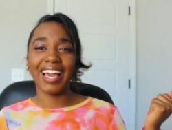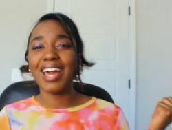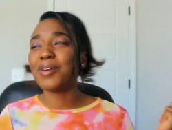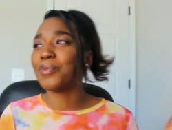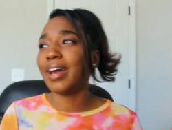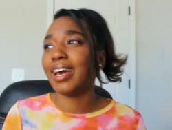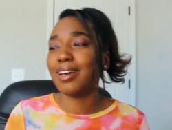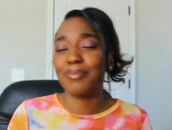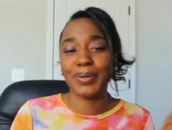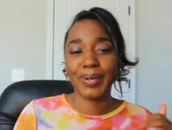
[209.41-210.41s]
I got a
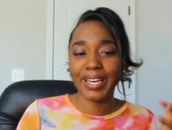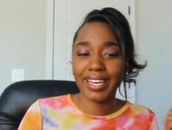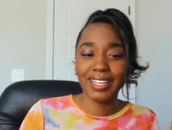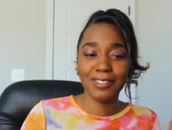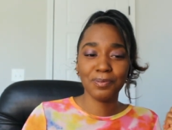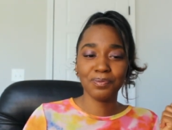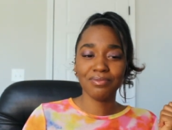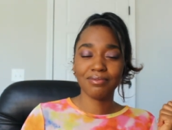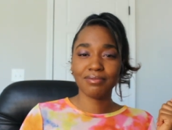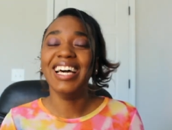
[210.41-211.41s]
rep, okay?
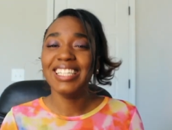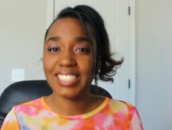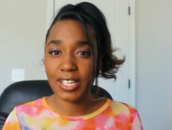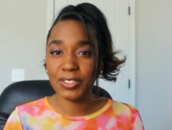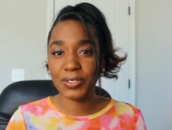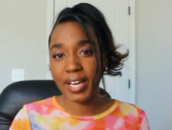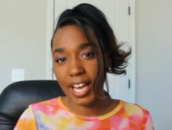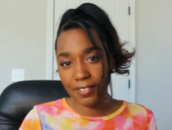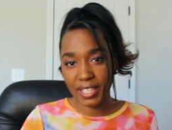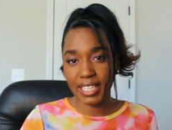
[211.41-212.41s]
So do I
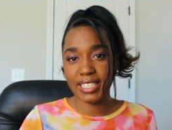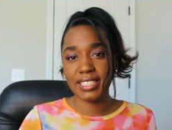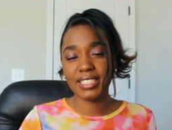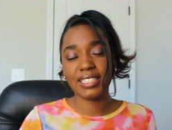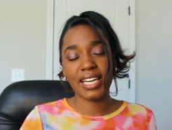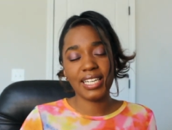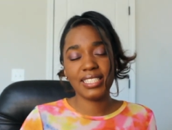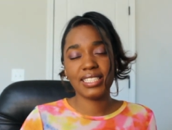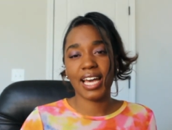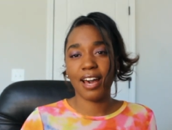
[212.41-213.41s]
have kids?
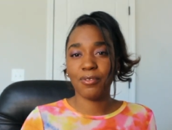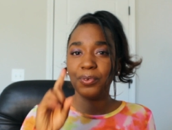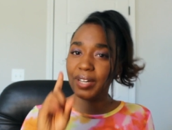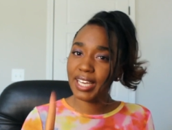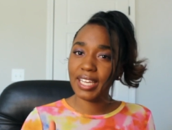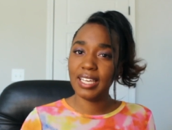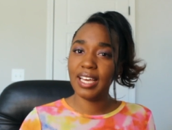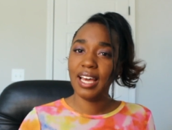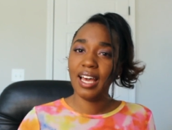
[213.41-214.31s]
Yes, I have one.